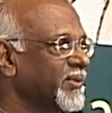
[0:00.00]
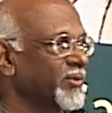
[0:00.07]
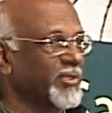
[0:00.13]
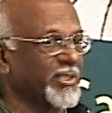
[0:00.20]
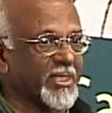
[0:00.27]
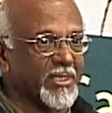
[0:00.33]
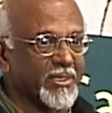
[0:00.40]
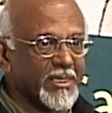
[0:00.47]

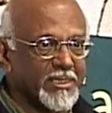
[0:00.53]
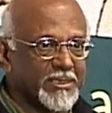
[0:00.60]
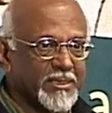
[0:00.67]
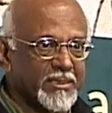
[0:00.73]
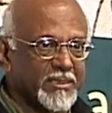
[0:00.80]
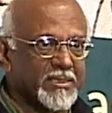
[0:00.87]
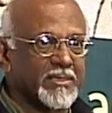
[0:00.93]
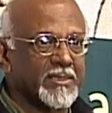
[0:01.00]

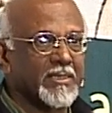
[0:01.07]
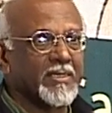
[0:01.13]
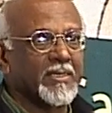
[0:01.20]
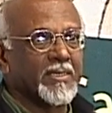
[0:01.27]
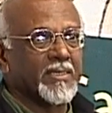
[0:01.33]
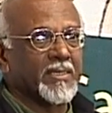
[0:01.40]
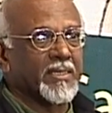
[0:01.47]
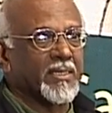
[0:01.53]
theoreticians.
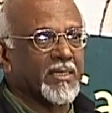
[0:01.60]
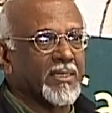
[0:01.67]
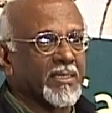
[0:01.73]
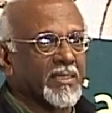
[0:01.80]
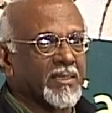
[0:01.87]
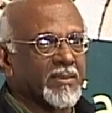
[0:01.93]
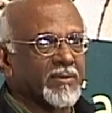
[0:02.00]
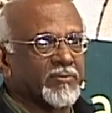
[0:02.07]

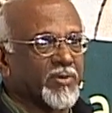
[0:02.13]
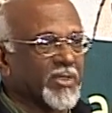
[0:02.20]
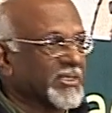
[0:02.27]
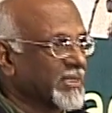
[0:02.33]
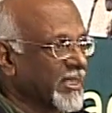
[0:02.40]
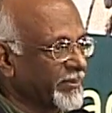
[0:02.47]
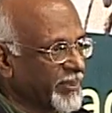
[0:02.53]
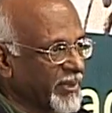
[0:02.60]
For
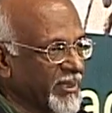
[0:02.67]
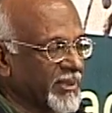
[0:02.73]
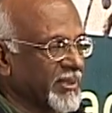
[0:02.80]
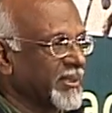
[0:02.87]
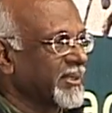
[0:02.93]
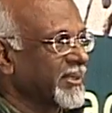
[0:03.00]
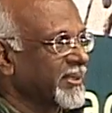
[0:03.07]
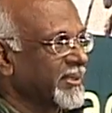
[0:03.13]

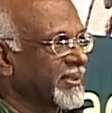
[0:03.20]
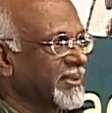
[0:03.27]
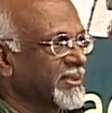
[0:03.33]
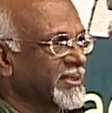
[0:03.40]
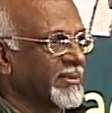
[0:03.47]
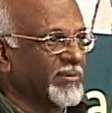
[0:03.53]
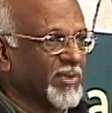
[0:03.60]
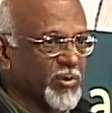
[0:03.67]
example,
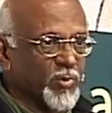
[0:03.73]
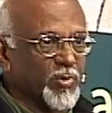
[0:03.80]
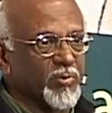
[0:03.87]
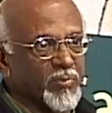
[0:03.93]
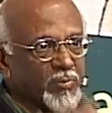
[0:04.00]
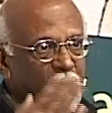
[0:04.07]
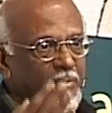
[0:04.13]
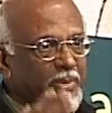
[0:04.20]
someone
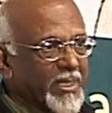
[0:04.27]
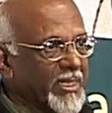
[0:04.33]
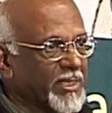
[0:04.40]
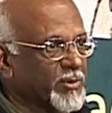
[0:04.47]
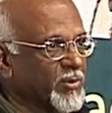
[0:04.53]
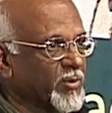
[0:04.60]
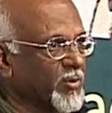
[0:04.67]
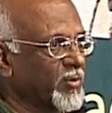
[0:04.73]
whom I
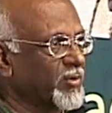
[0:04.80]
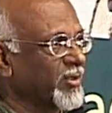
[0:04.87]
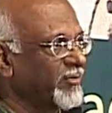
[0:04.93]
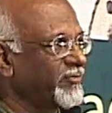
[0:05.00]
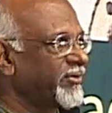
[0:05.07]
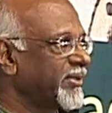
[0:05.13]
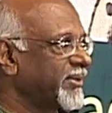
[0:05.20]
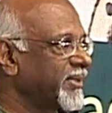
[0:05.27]
like to quote
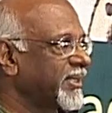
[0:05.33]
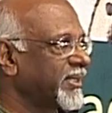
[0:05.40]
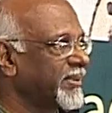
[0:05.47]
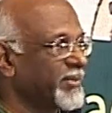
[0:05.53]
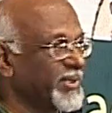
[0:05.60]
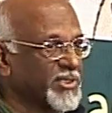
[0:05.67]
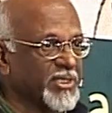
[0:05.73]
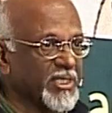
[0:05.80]
often,
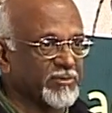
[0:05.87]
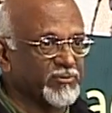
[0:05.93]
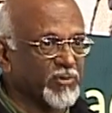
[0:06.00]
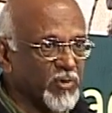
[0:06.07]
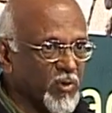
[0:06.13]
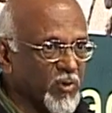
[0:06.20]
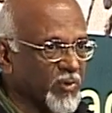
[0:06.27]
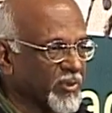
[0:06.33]
Michel
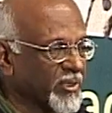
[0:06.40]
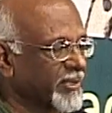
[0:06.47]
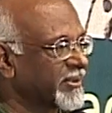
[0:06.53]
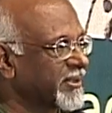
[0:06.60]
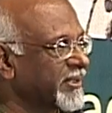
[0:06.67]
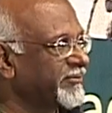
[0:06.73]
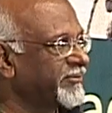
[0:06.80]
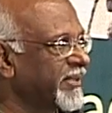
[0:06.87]
Foucault,
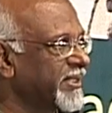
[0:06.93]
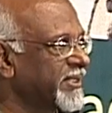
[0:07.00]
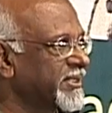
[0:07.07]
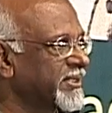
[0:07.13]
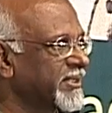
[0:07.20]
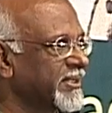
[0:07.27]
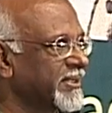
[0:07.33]
the French